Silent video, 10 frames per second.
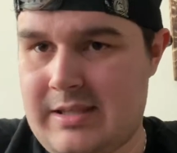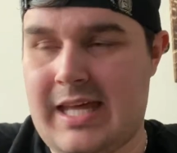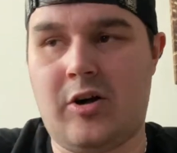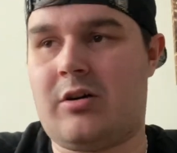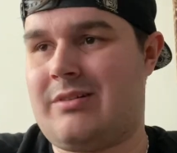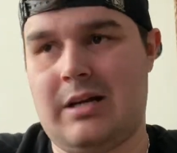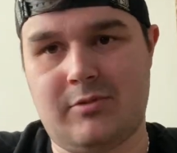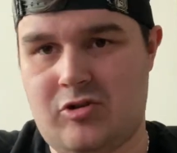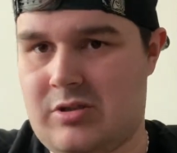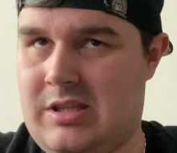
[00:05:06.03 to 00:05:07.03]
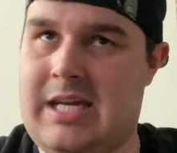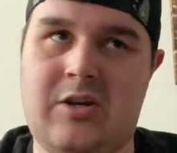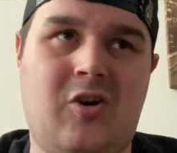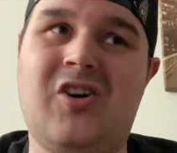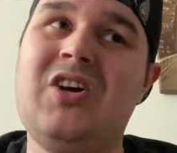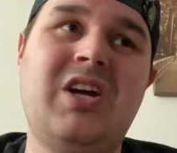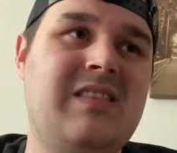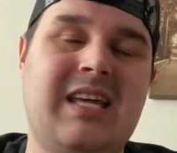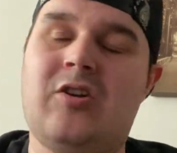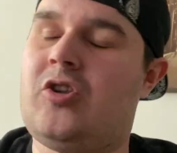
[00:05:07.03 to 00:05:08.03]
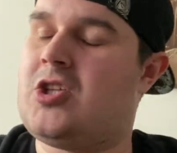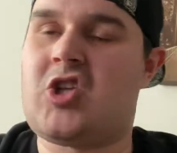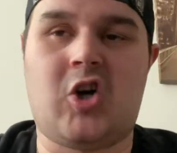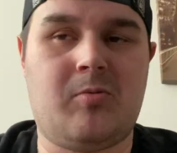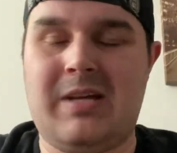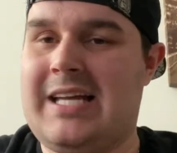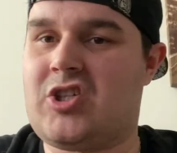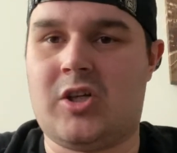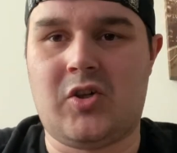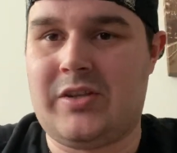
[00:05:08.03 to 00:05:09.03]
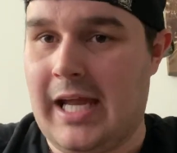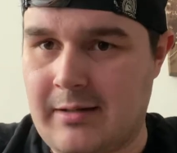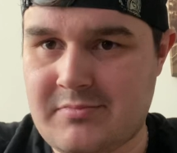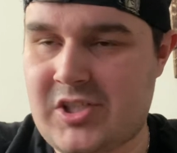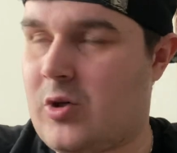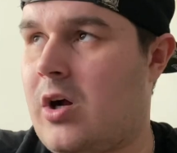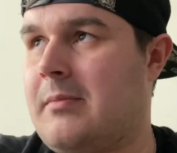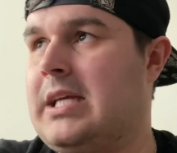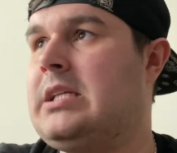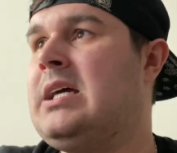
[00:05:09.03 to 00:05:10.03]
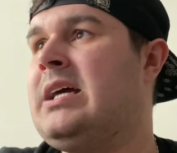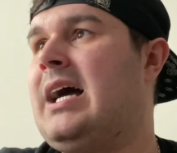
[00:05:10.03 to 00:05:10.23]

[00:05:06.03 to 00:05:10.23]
They're not a Real Madrid. They're not the top echelon names, you know what I mean?